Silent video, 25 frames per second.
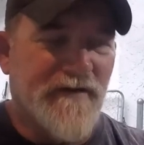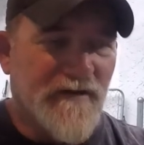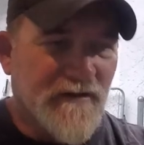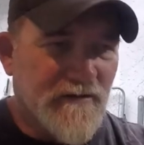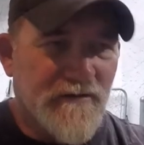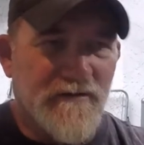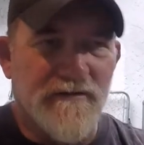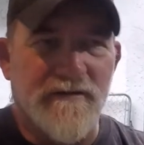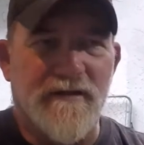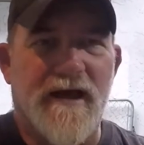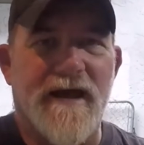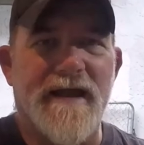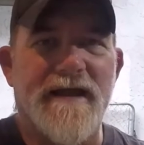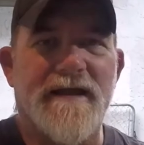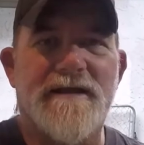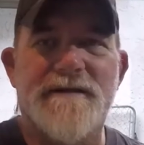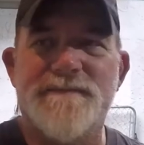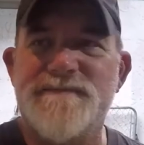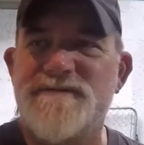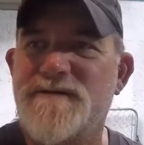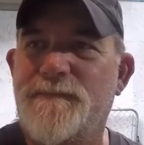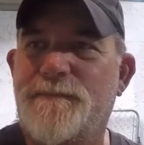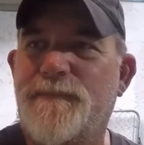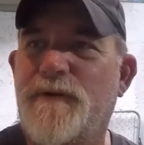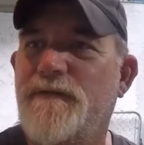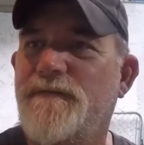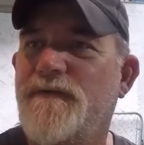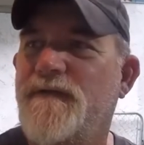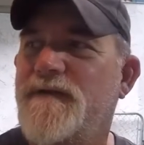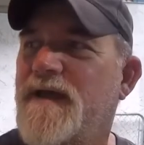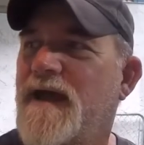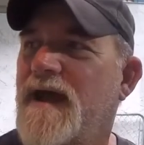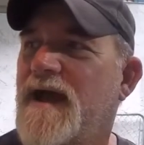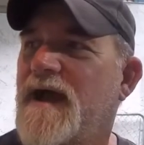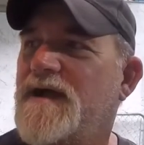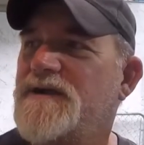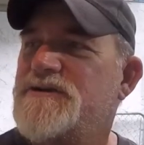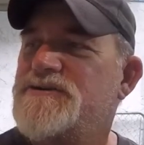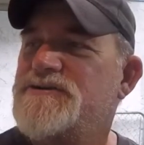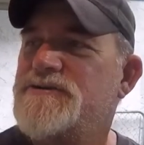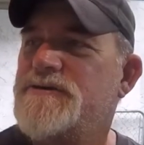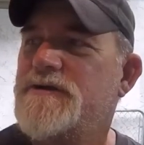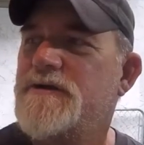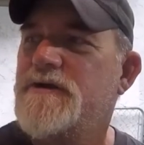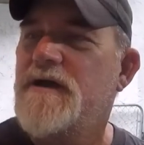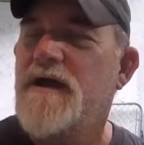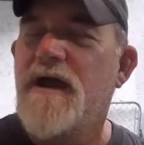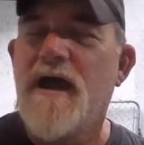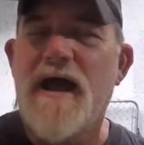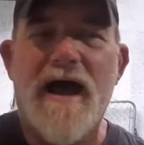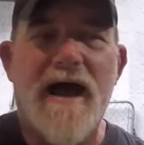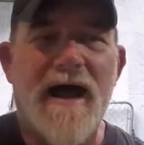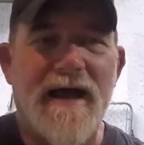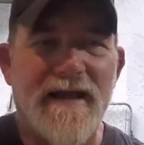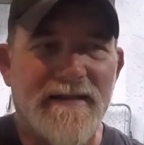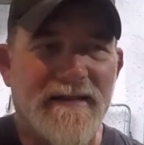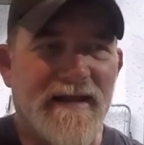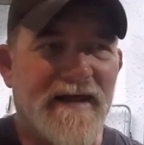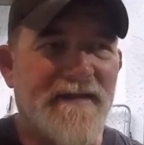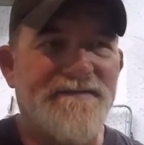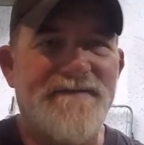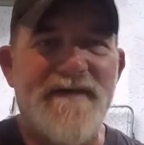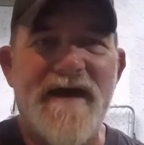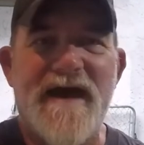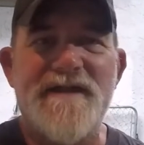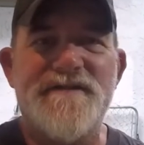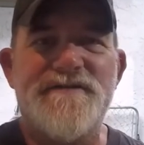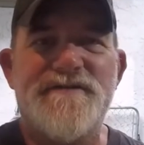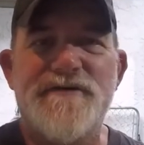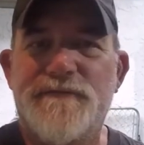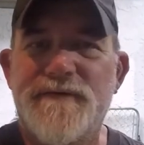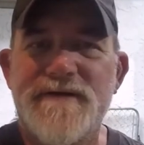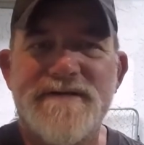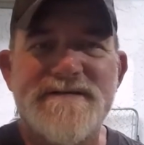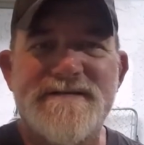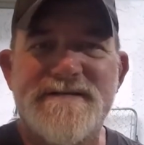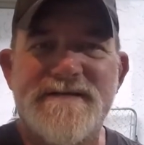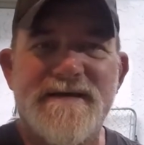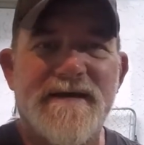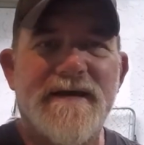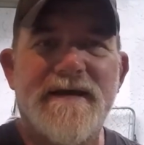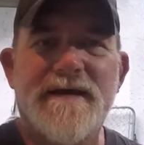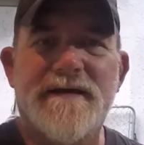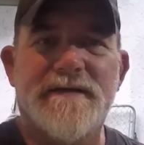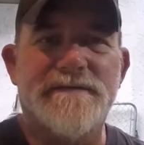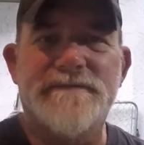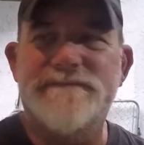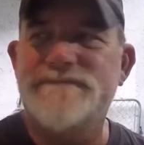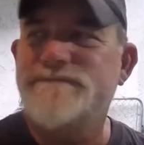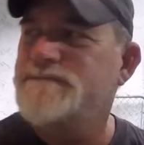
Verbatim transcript: and a little light comes up on the dash. I let that do its thing.